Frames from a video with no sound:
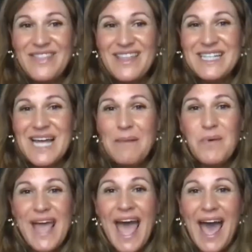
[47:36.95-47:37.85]
time
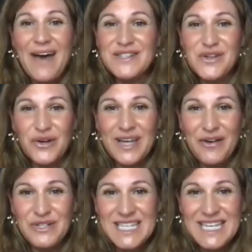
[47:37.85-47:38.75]
we have is not
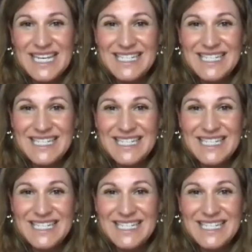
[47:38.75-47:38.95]
guaranteed.